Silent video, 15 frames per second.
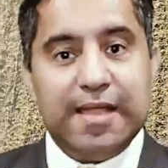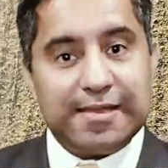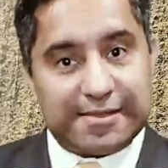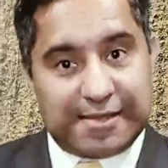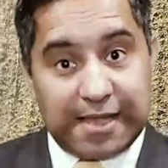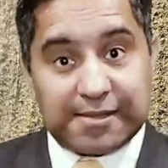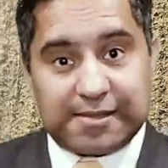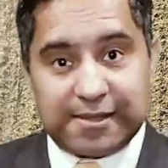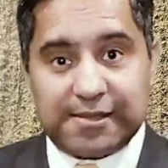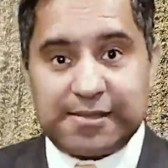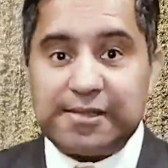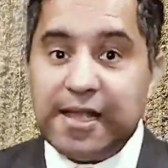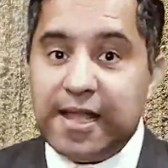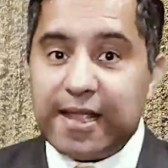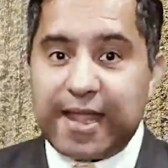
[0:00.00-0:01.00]

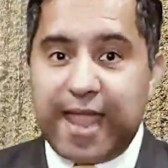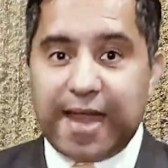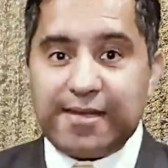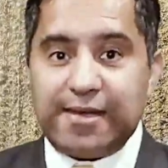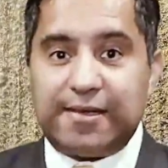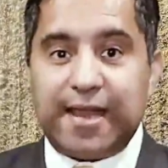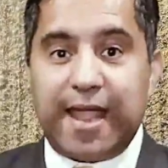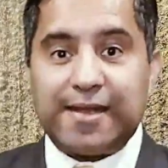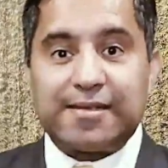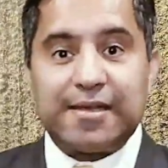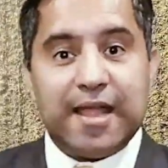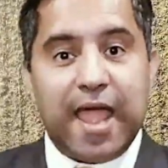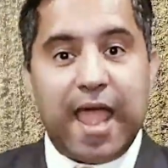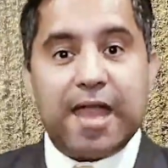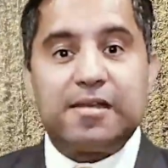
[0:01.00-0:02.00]
Sensors can detect
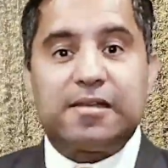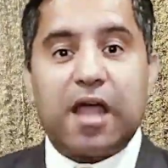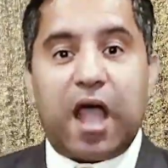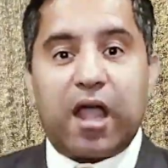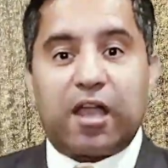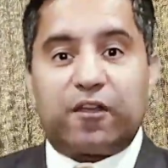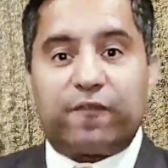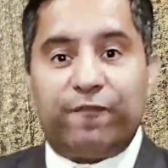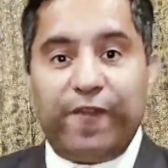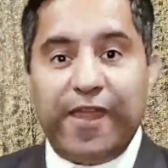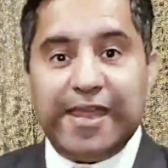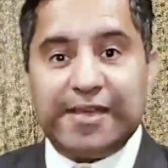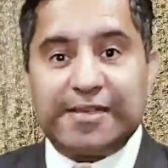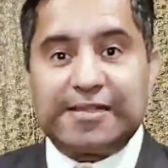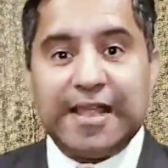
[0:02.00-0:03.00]
and target
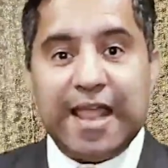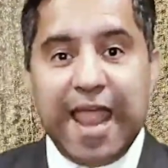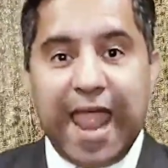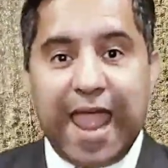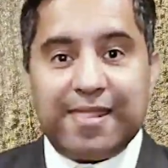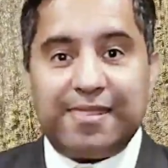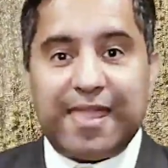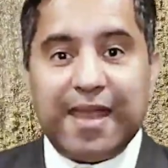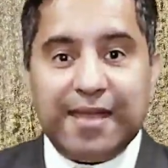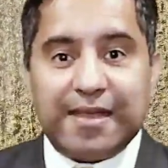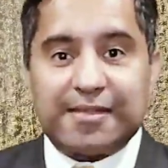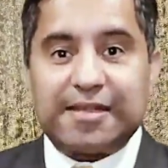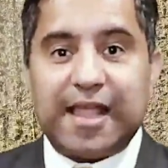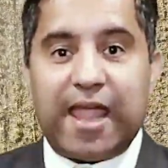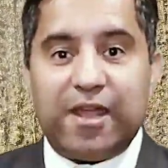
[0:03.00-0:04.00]
weeds and then
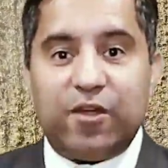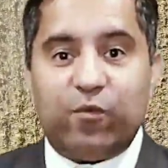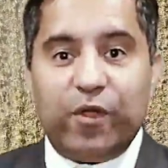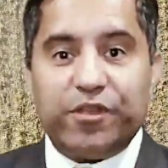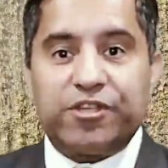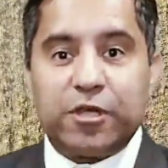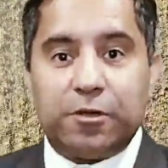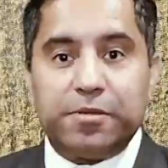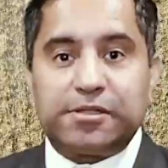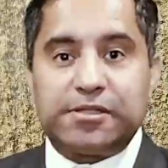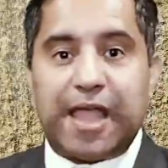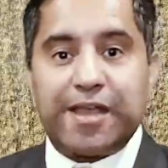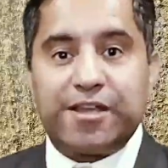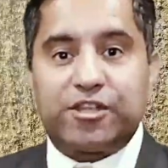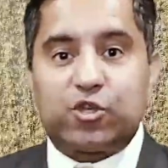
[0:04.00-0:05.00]
decide which
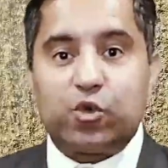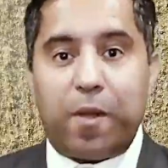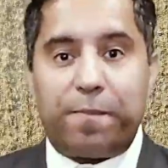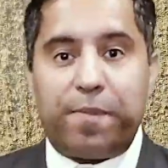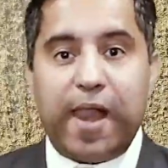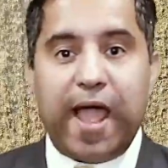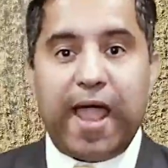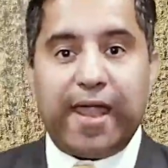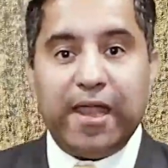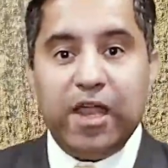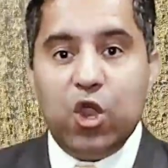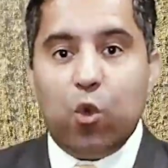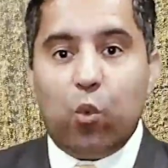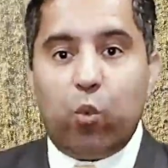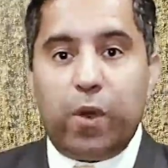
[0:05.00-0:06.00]
herbicides to apply
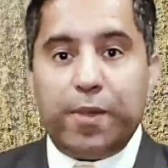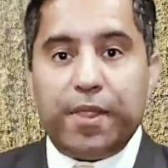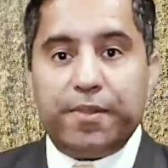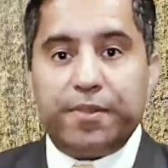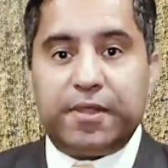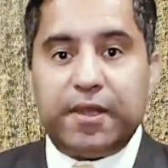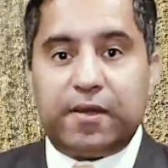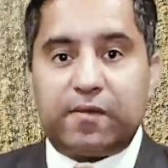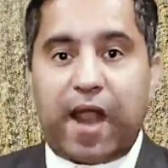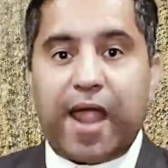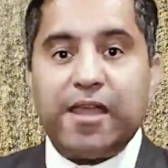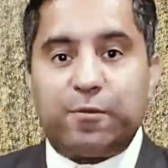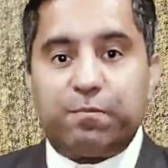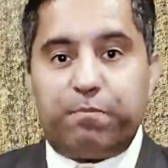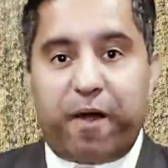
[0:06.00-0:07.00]
within the
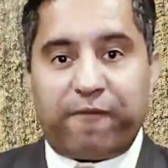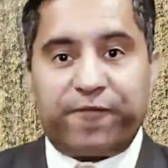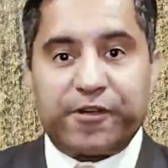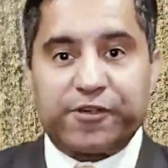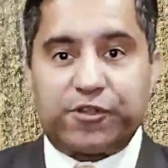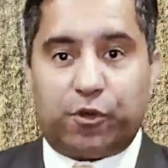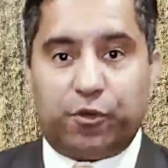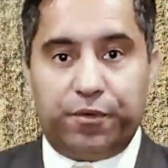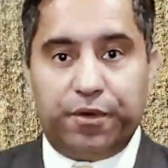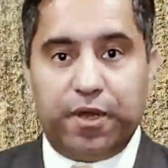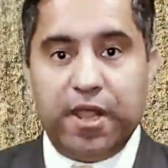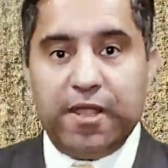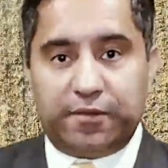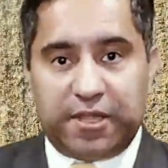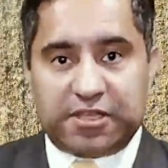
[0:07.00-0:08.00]
right buffer
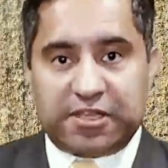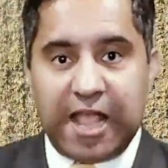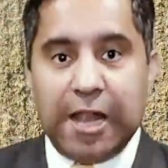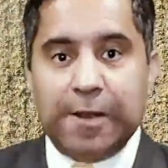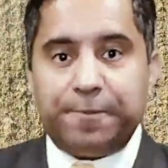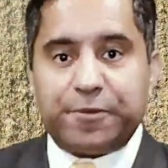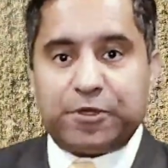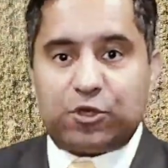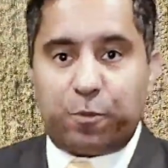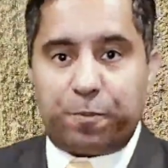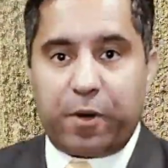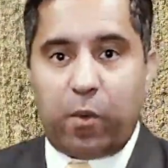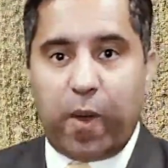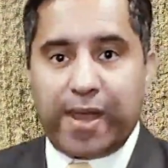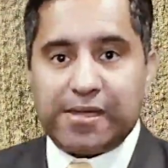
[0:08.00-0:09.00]
zone. This helps to
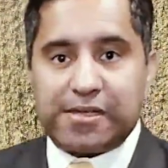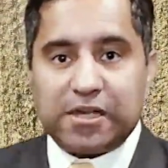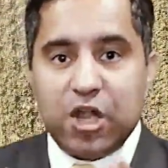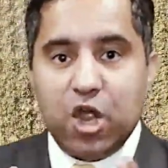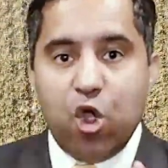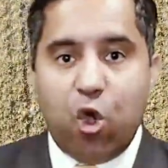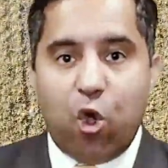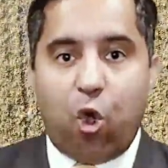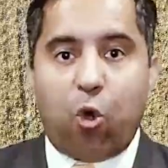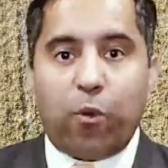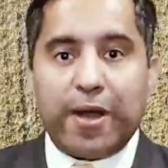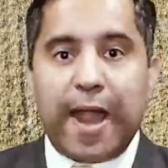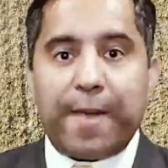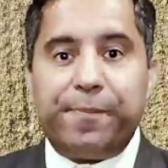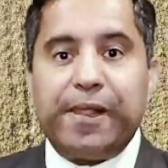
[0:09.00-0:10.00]
prevent
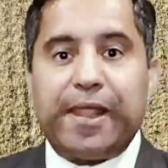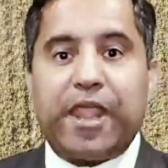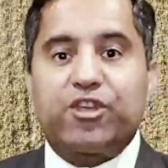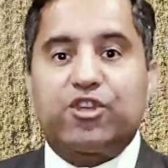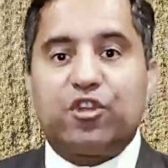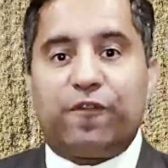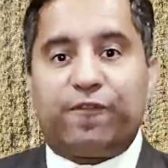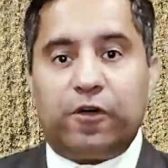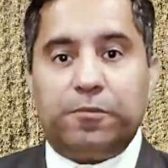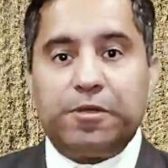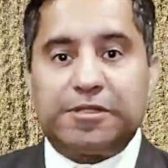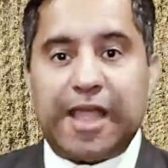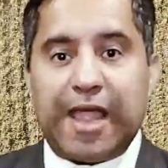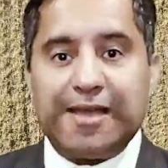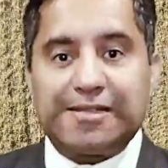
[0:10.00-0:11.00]
over-application of
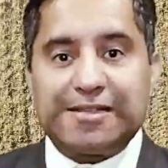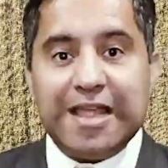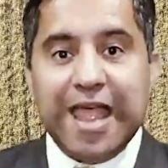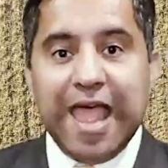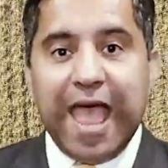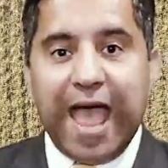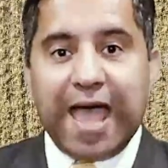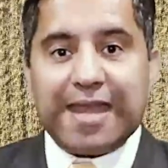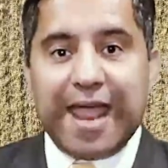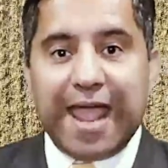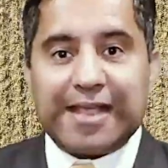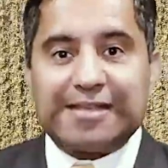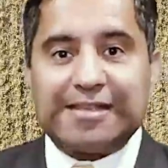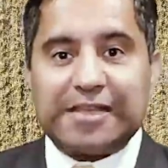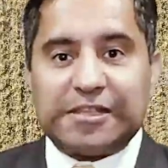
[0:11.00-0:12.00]
herbicides and
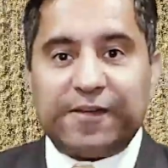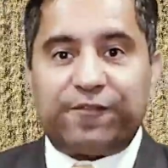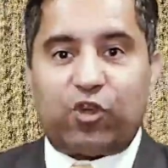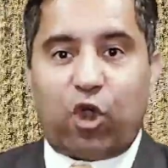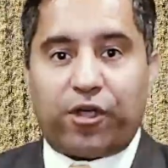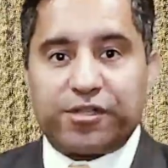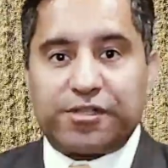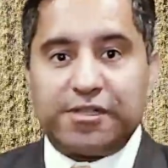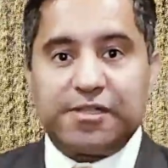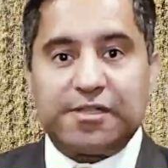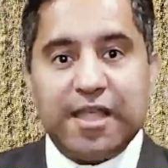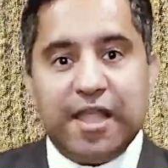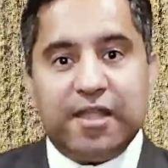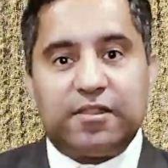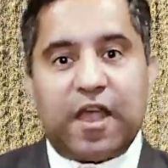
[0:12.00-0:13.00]
excessive toxins
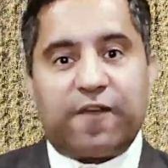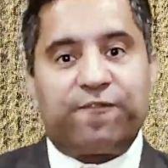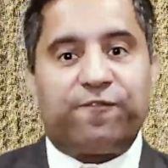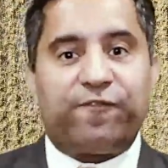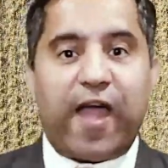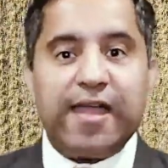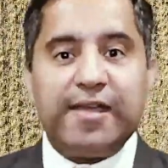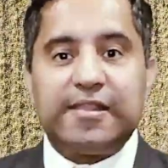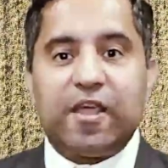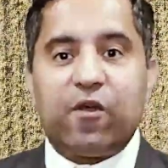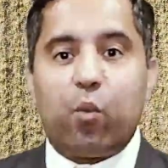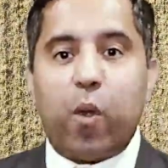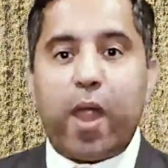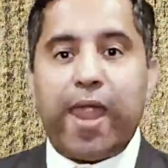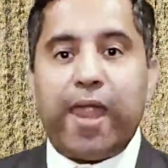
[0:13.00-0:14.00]
that find their
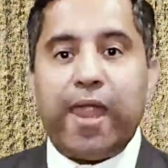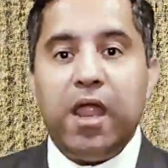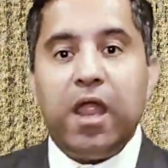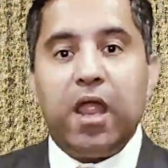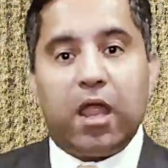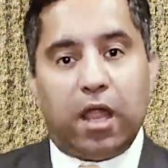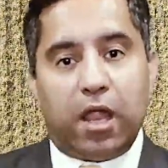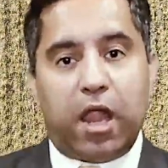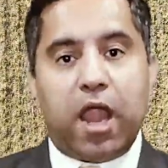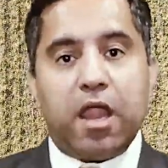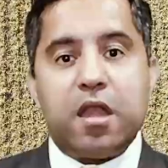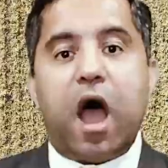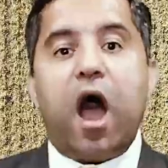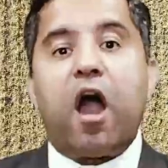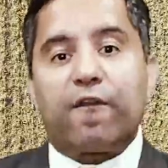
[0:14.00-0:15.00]
way
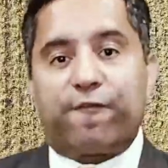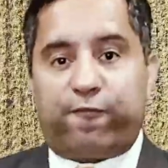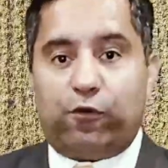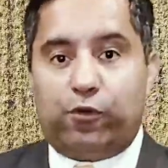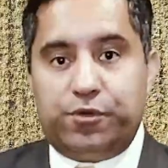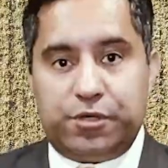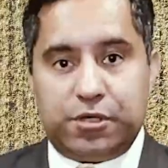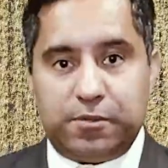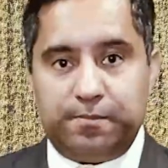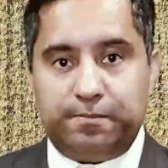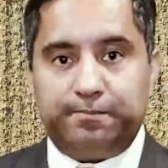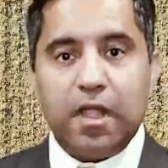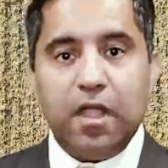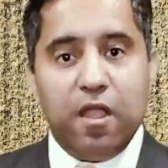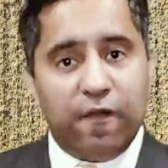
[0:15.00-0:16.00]
in our food.
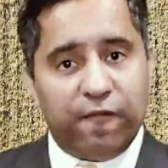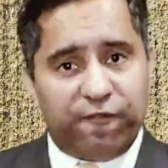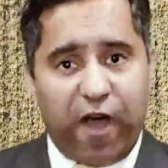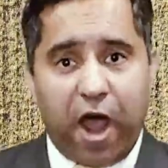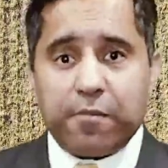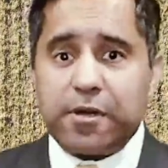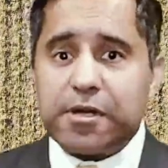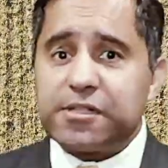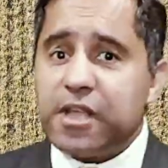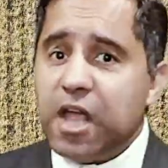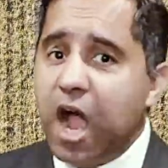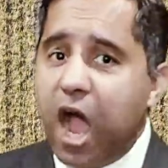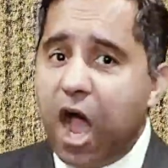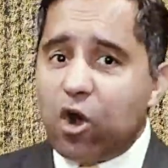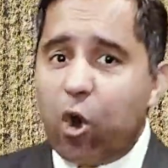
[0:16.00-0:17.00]
Farmers
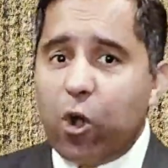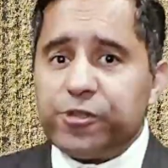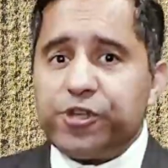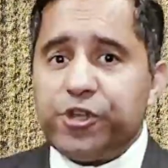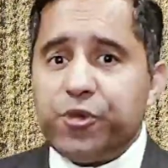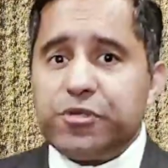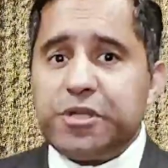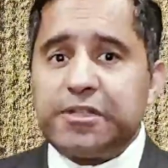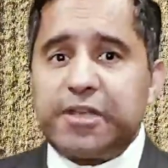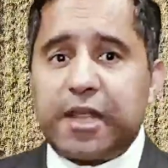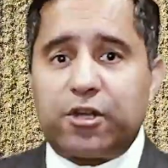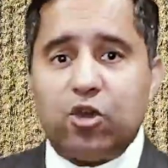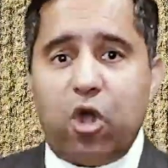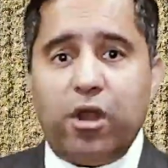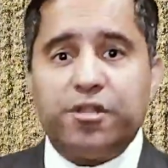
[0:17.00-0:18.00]
are also using
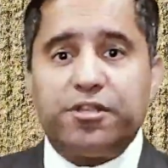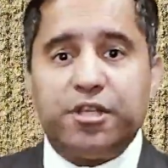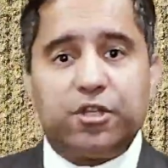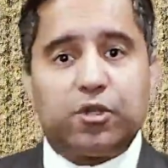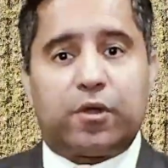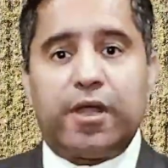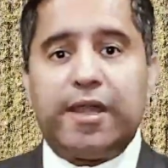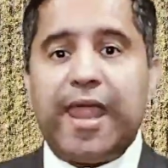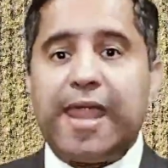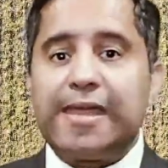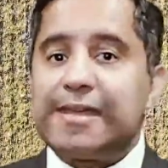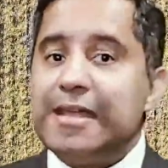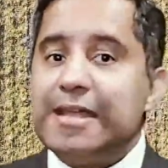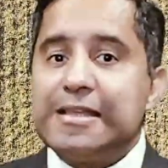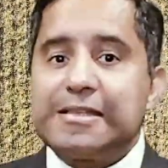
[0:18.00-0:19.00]
technology to
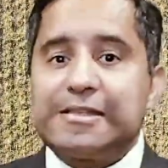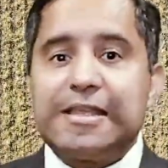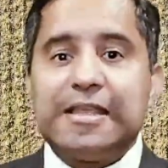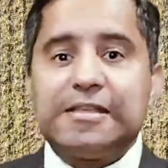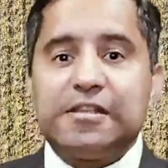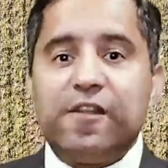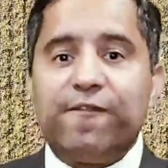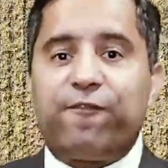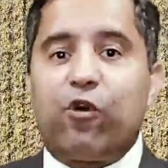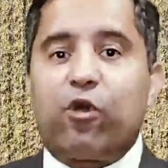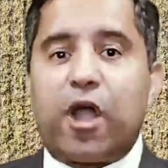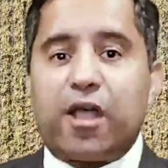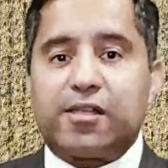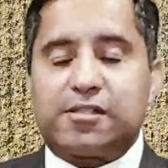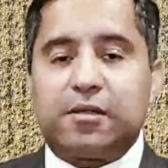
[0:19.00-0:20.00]
create seasonal
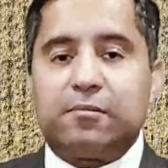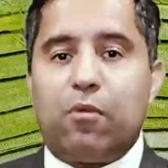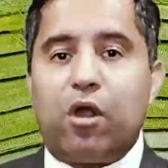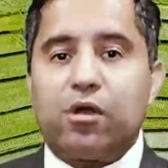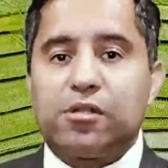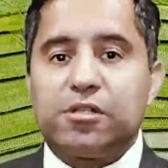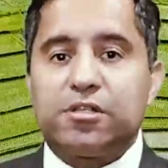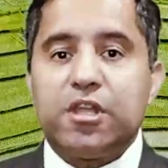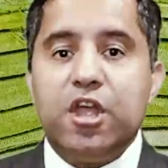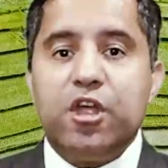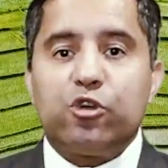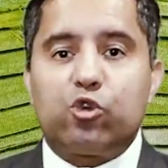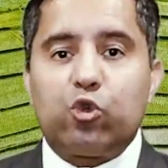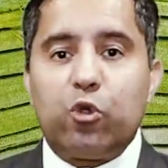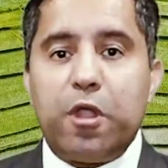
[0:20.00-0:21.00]
forecasting models
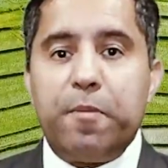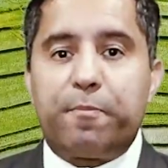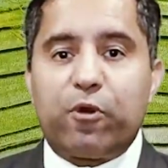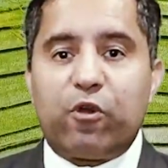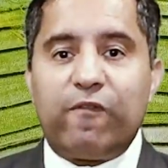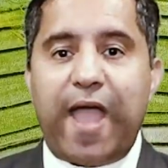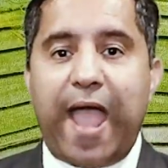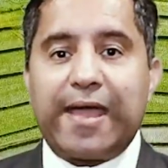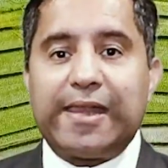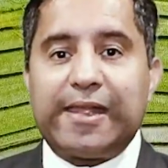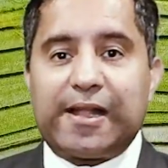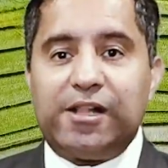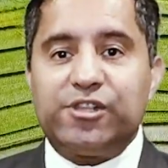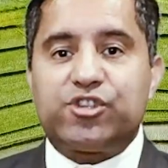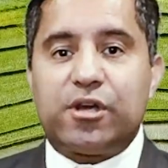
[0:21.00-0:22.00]
to improve
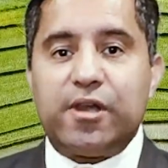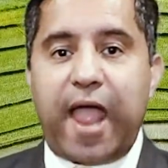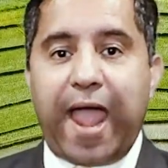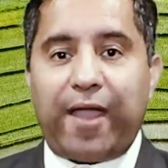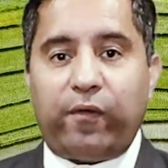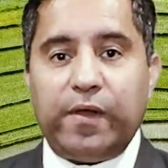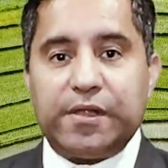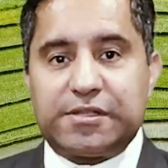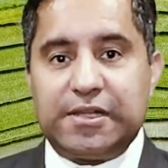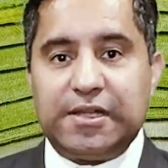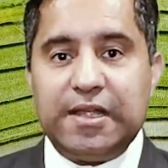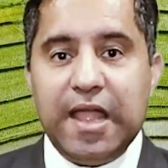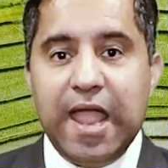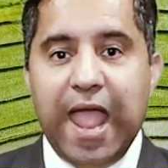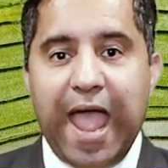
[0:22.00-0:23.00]
agricultural
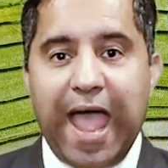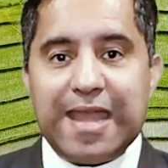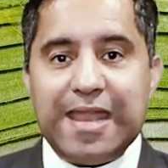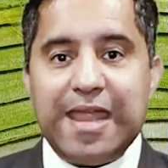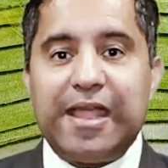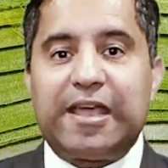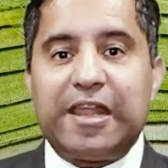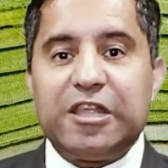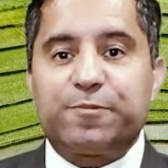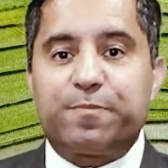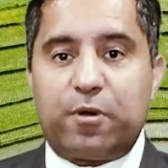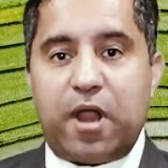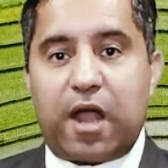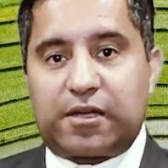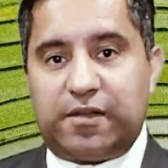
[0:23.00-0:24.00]
accuracy and increase
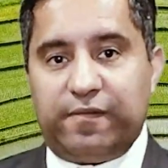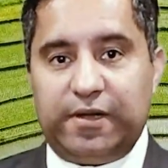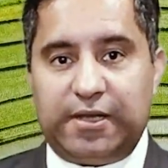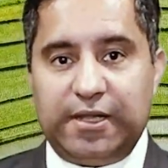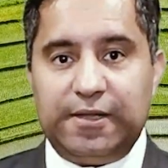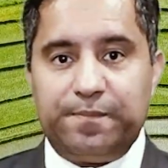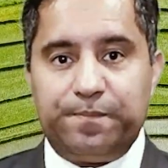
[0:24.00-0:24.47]
productivity.